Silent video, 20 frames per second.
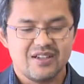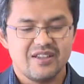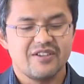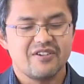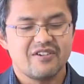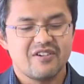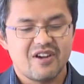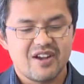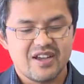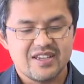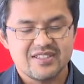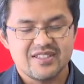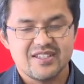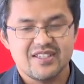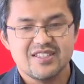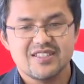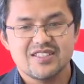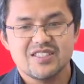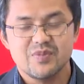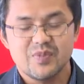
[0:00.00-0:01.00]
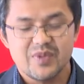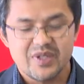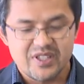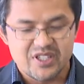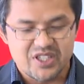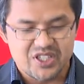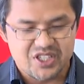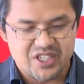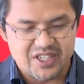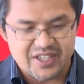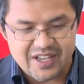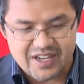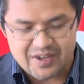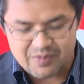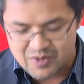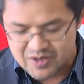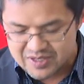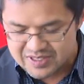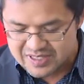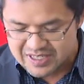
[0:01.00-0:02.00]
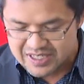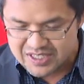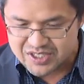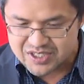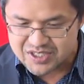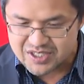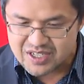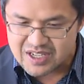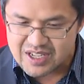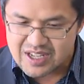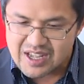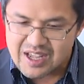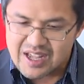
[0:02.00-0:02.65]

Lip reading: linearized instability sheet atomization.